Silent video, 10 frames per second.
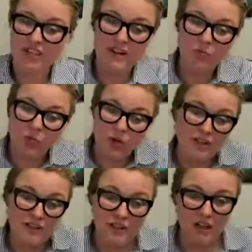And we're going
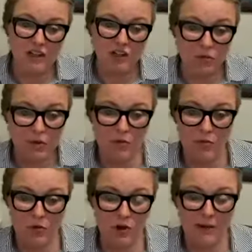to talk a little bit
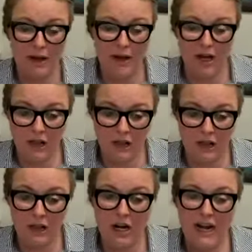more about other